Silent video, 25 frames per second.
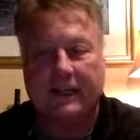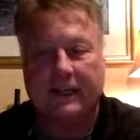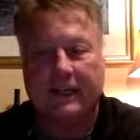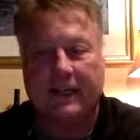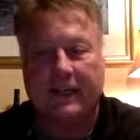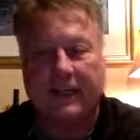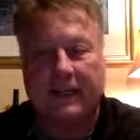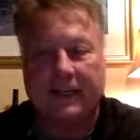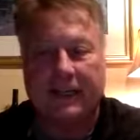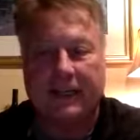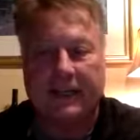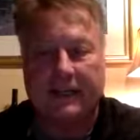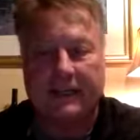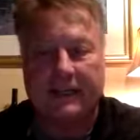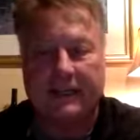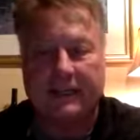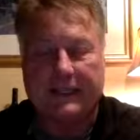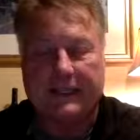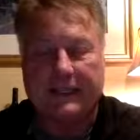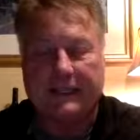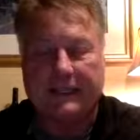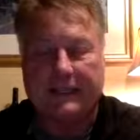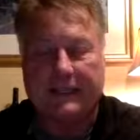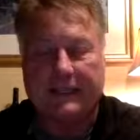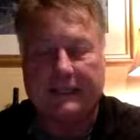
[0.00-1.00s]
And
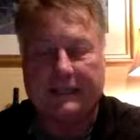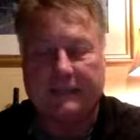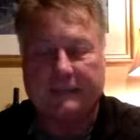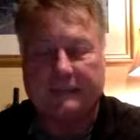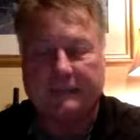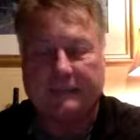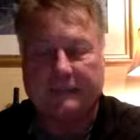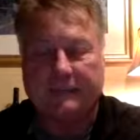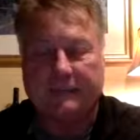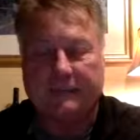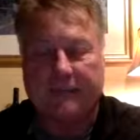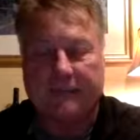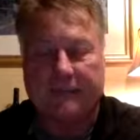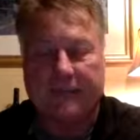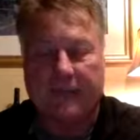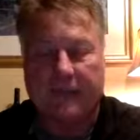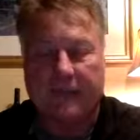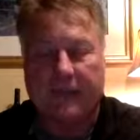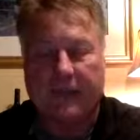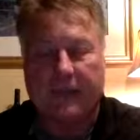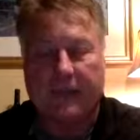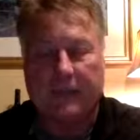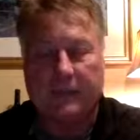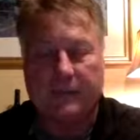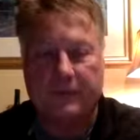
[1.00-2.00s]
I
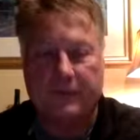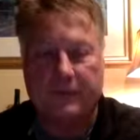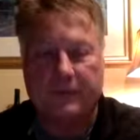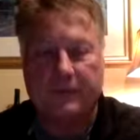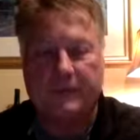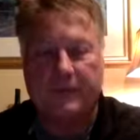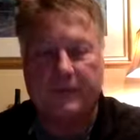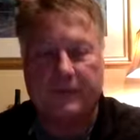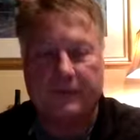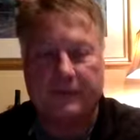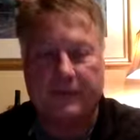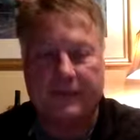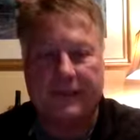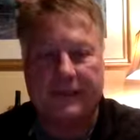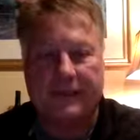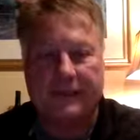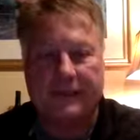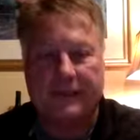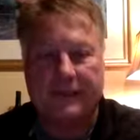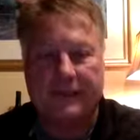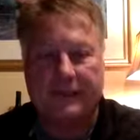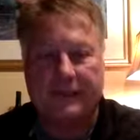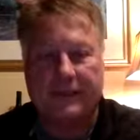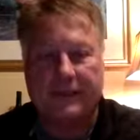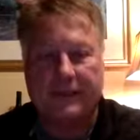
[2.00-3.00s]
hope to come back
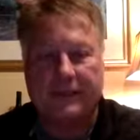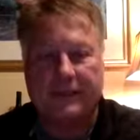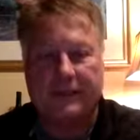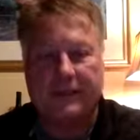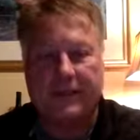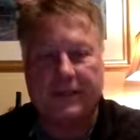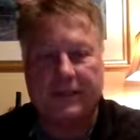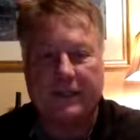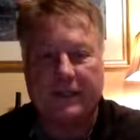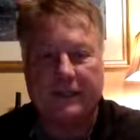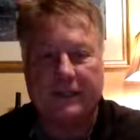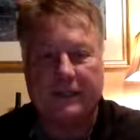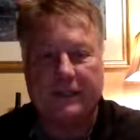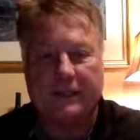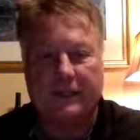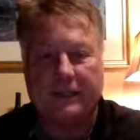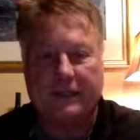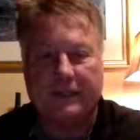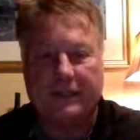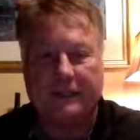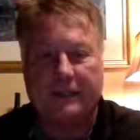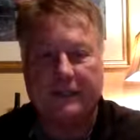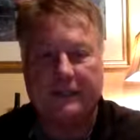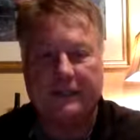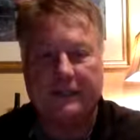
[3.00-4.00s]
and talk
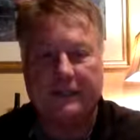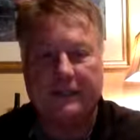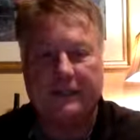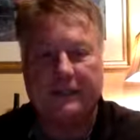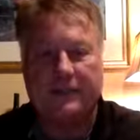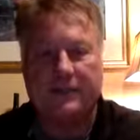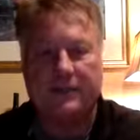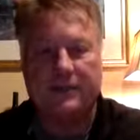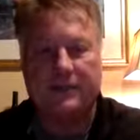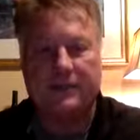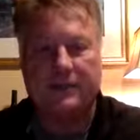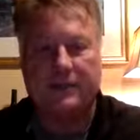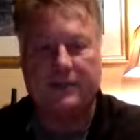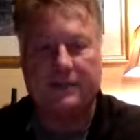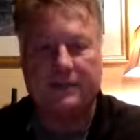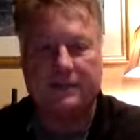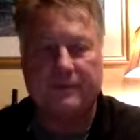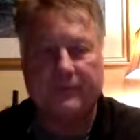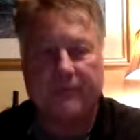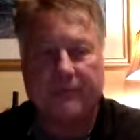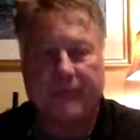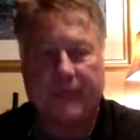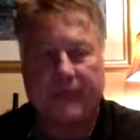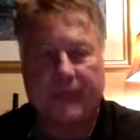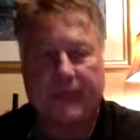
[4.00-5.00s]
again soon.
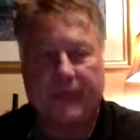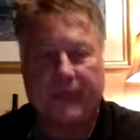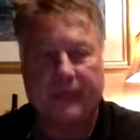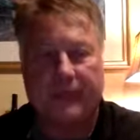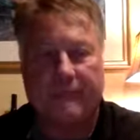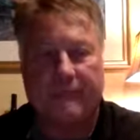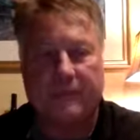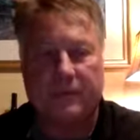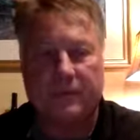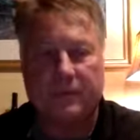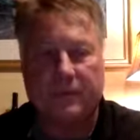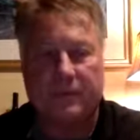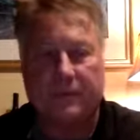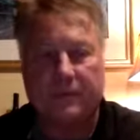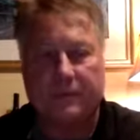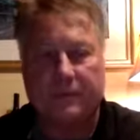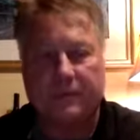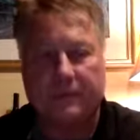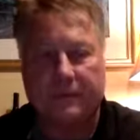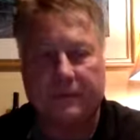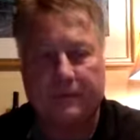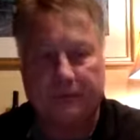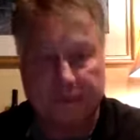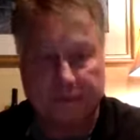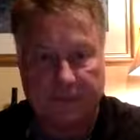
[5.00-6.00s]
Have a
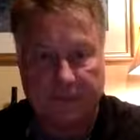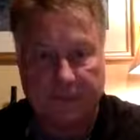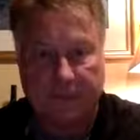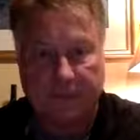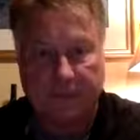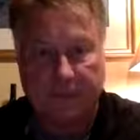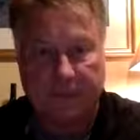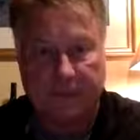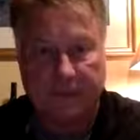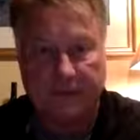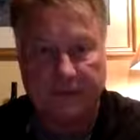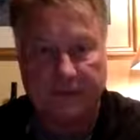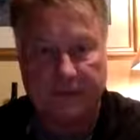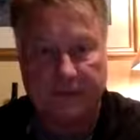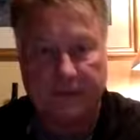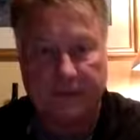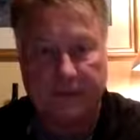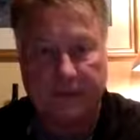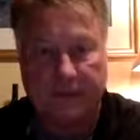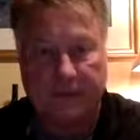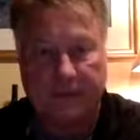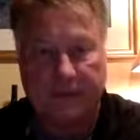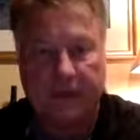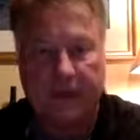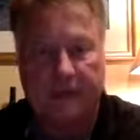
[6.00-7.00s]
wonderful evening.
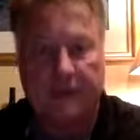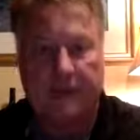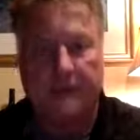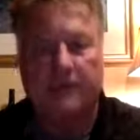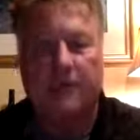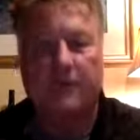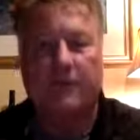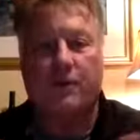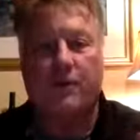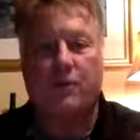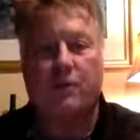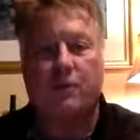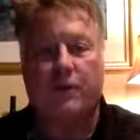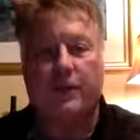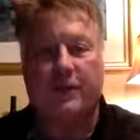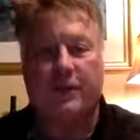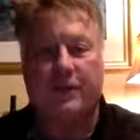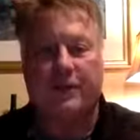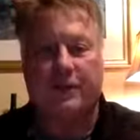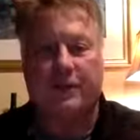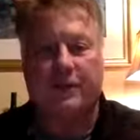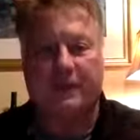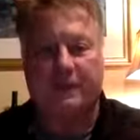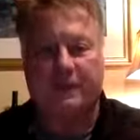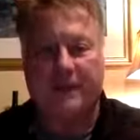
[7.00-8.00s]

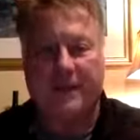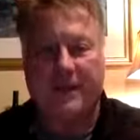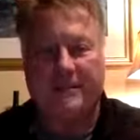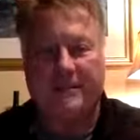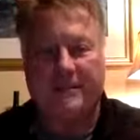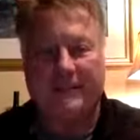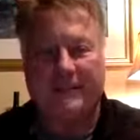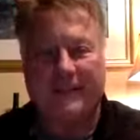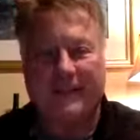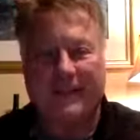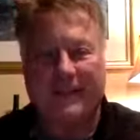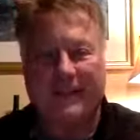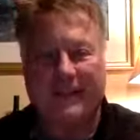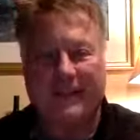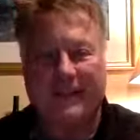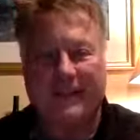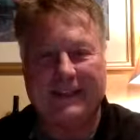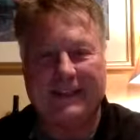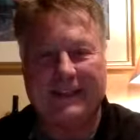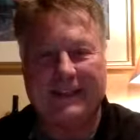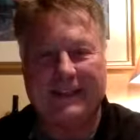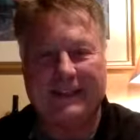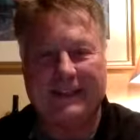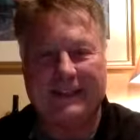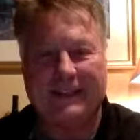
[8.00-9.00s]
Greetings from Napa Valley.
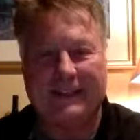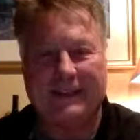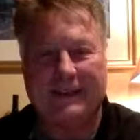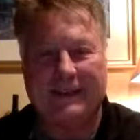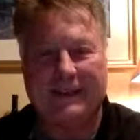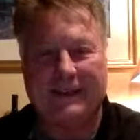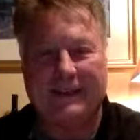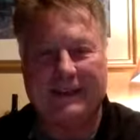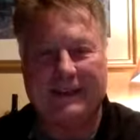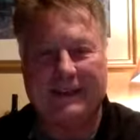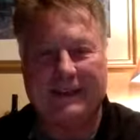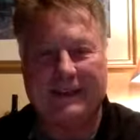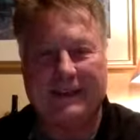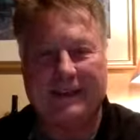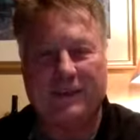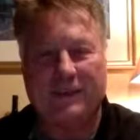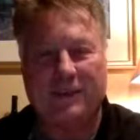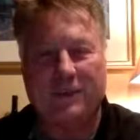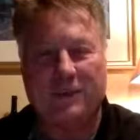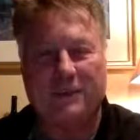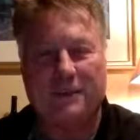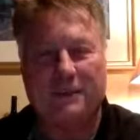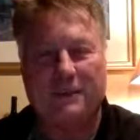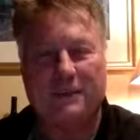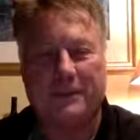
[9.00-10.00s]
I
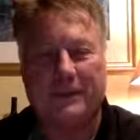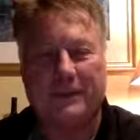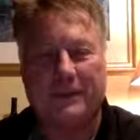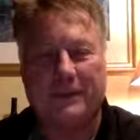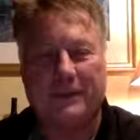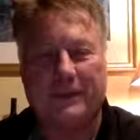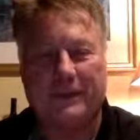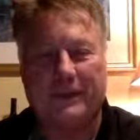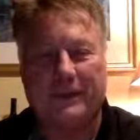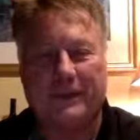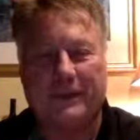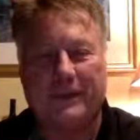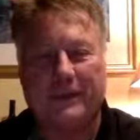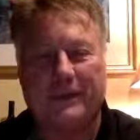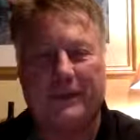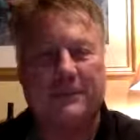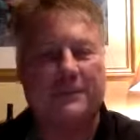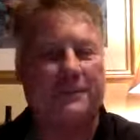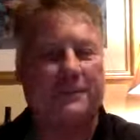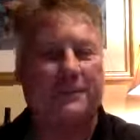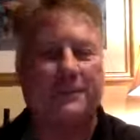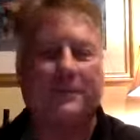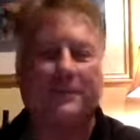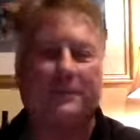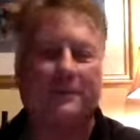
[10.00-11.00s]
hope
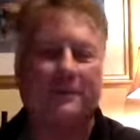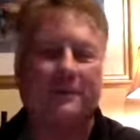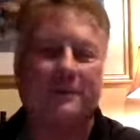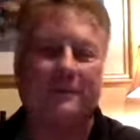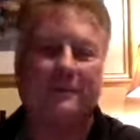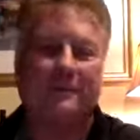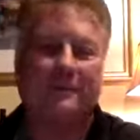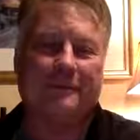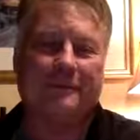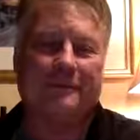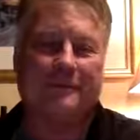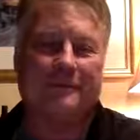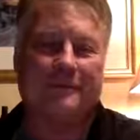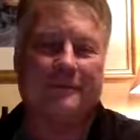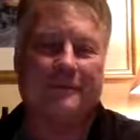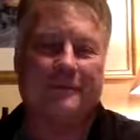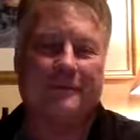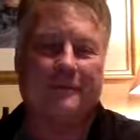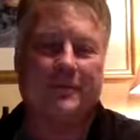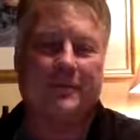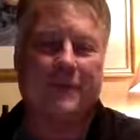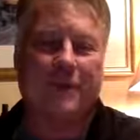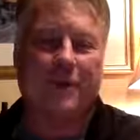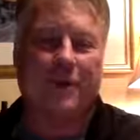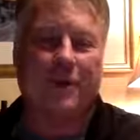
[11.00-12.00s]
you
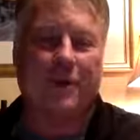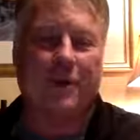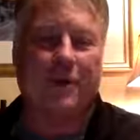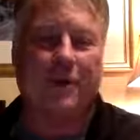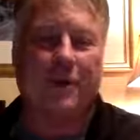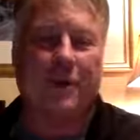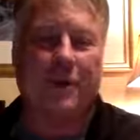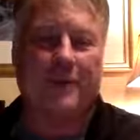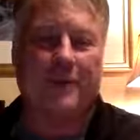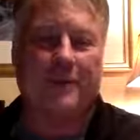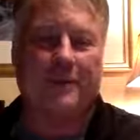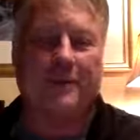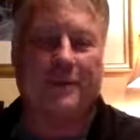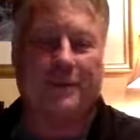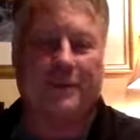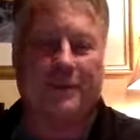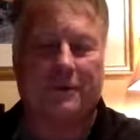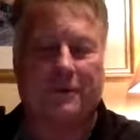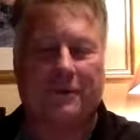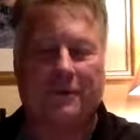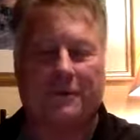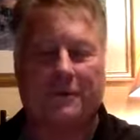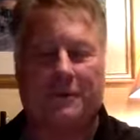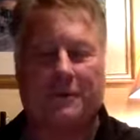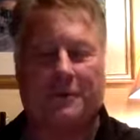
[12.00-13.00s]
share our wines with
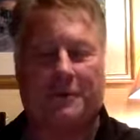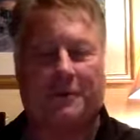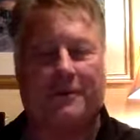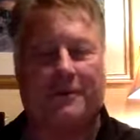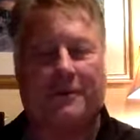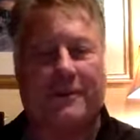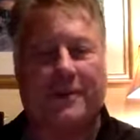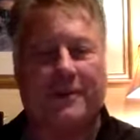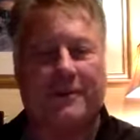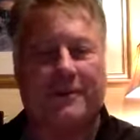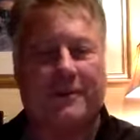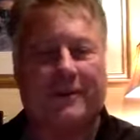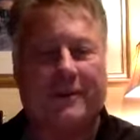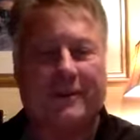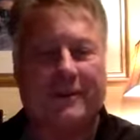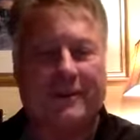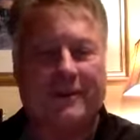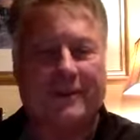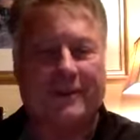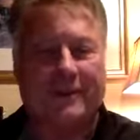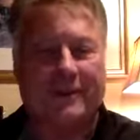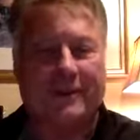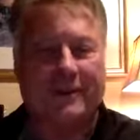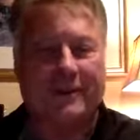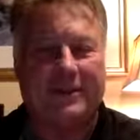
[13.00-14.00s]
your family
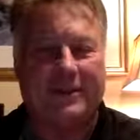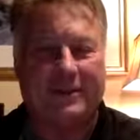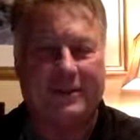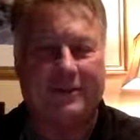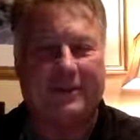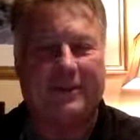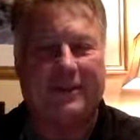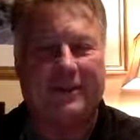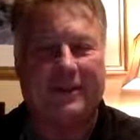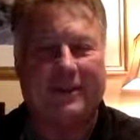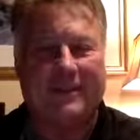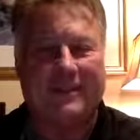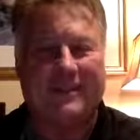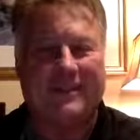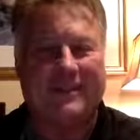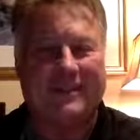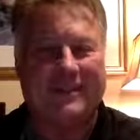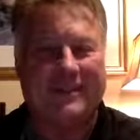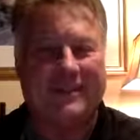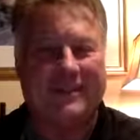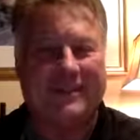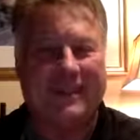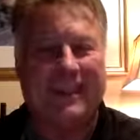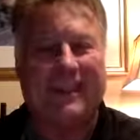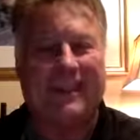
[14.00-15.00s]
and your friends.
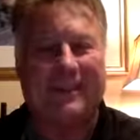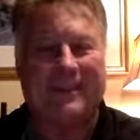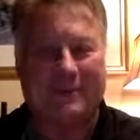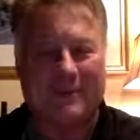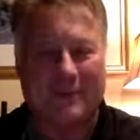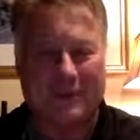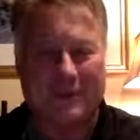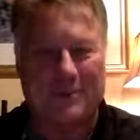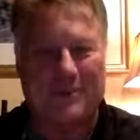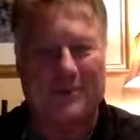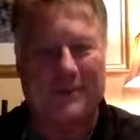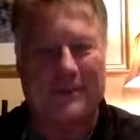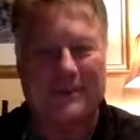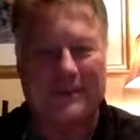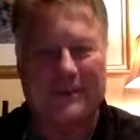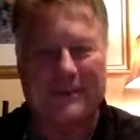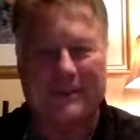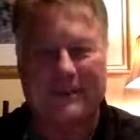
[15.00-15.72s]
Thank you very much.